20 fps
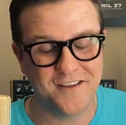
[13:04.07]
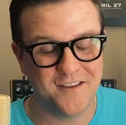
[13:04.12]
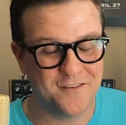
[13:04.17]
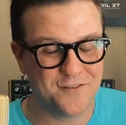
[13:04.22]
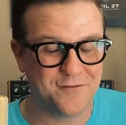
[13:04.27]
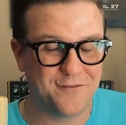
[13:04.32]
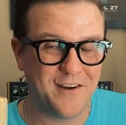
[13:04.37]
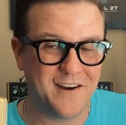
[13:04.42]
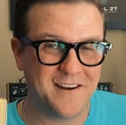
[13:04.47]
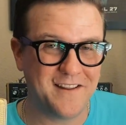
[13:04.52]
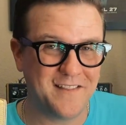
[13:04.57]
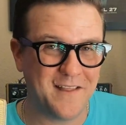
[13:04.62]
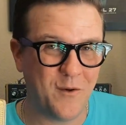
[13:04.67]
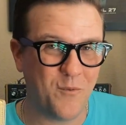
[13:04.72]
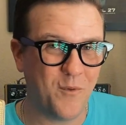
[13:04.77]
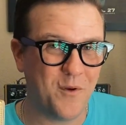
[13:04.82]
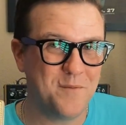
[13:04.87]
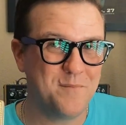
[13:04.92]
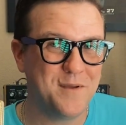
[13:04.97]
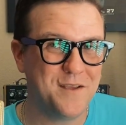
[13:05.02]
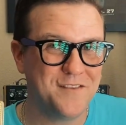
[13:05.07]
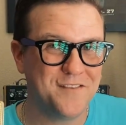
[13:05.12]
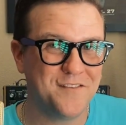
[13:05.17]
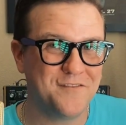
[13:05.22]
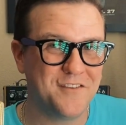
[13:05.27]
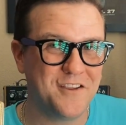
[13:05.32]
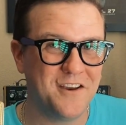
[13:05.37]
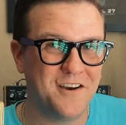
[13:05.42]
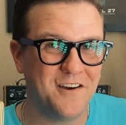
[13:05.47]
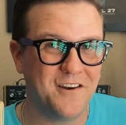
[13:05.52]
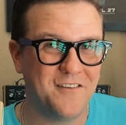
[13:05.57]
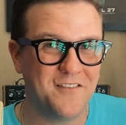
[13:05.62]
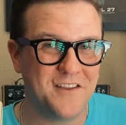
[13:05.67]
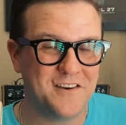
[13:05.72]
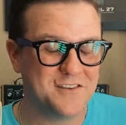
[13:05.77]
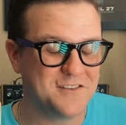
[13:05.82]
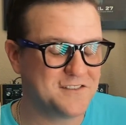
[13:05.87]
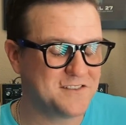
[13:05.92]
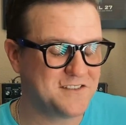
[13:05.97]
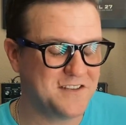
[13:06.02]
is finding that one piece of gear that
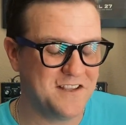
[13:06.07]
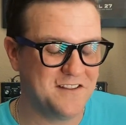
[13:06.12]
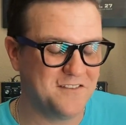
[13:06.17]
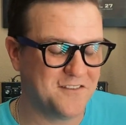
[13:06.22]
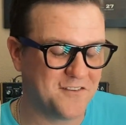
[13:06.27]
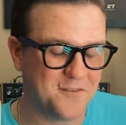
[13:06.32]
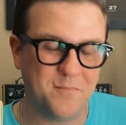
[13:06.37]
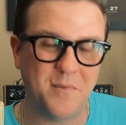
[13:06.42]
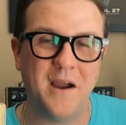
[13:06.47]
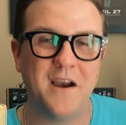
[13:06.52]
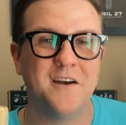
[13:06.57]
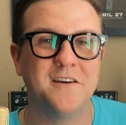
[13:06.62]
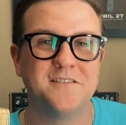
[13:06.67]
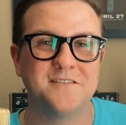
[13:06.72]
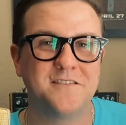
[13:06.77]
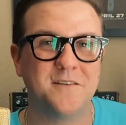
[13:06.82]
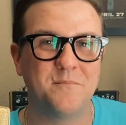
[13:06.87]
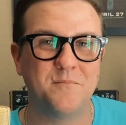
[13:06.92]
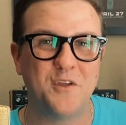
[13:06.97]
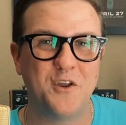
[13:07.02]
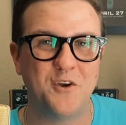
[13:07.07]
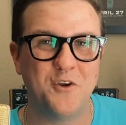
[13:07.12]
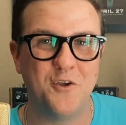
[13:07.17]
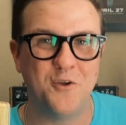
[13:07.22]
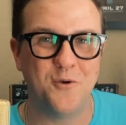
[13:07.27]
just inspires something new.